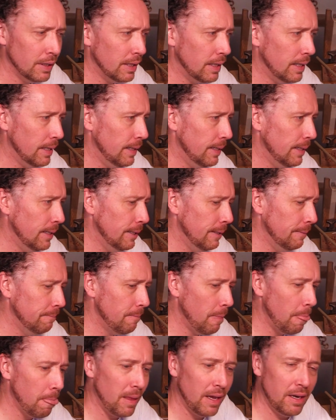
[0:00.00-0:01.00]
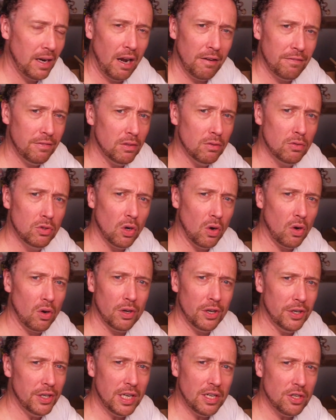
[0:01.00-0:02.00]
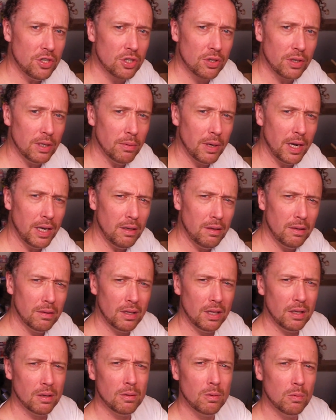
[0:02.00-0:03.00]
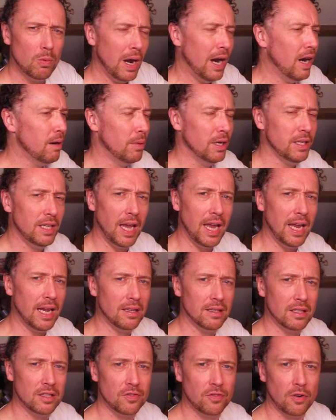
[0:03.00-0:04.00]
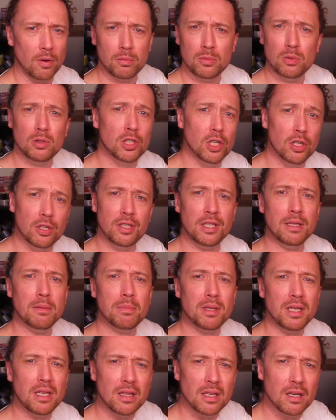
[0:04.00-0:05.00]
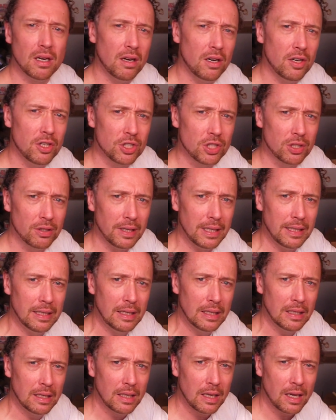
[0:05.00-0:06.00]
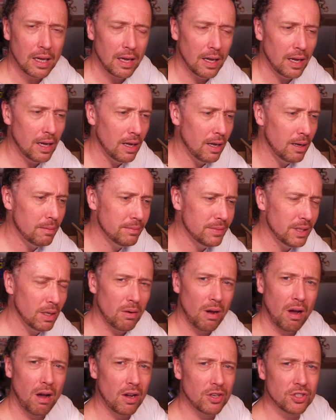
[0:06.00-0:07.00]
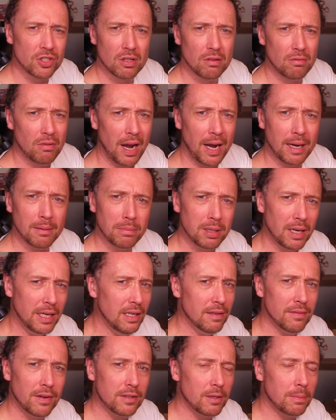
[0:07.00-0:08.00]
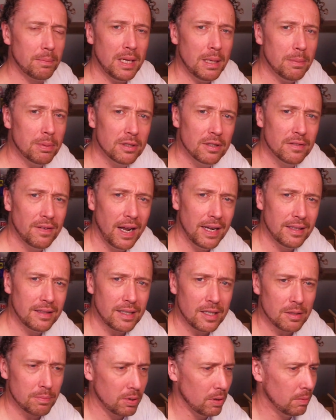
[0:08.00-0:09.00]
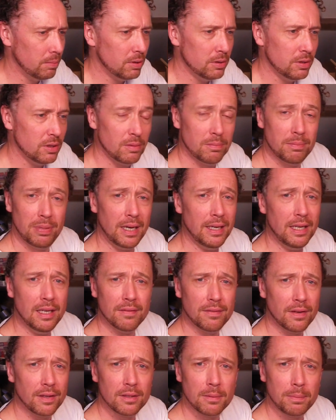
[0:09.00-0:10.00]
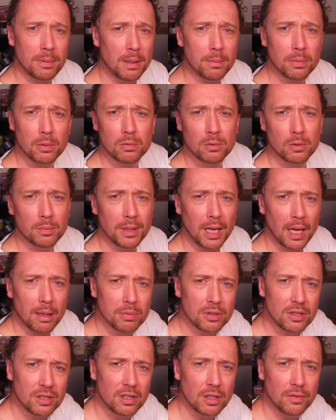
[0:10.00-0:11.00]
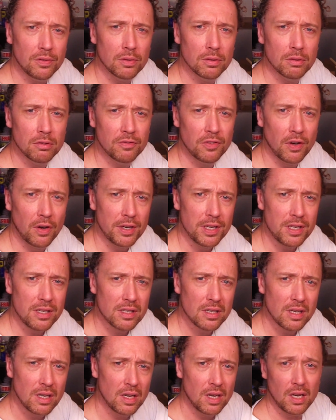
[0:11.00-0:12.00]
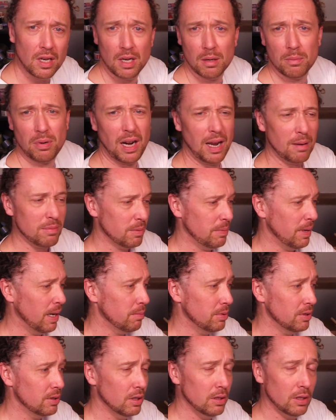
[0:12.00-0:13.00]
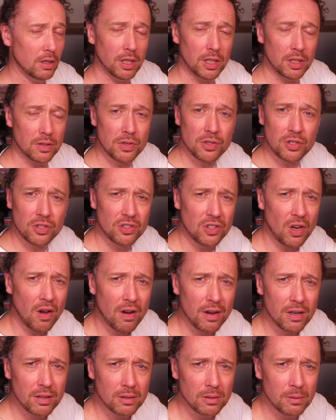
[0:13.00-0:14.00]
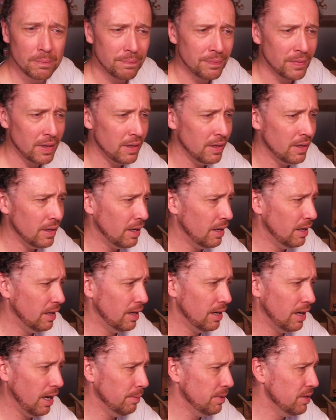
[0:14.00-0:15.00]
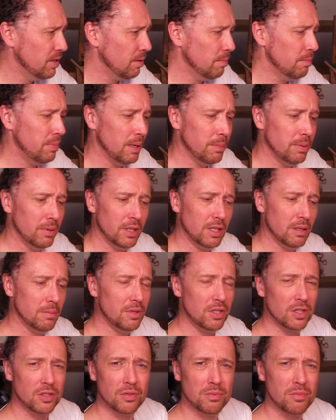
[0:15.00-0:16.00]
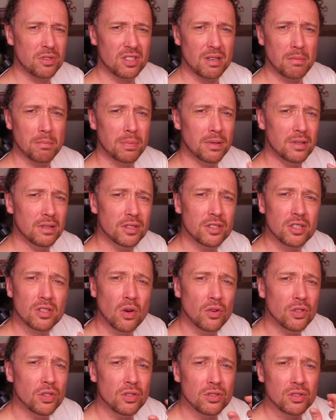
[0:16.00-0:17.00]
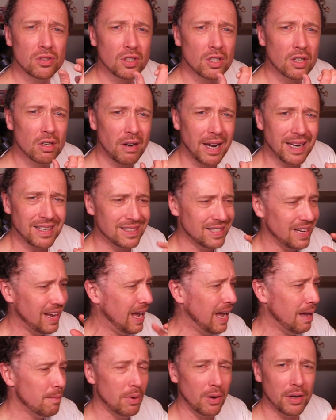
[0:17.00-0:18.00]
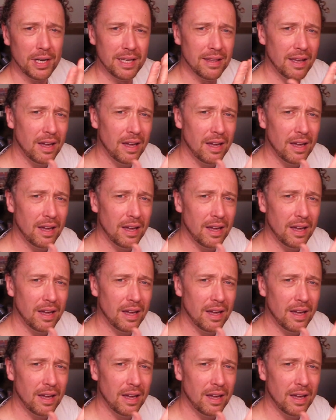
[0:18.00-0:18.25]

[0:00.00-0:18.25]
And have you got an injury where you think, oh, where am I getting this from? Well, could it be the archery? Ask around. Plenty of other people have had these problems, and plenty of other people will be able to give you advice, perhaps be able to look at your style. Some people, it can be just from simple as not using the correct tab, i.e.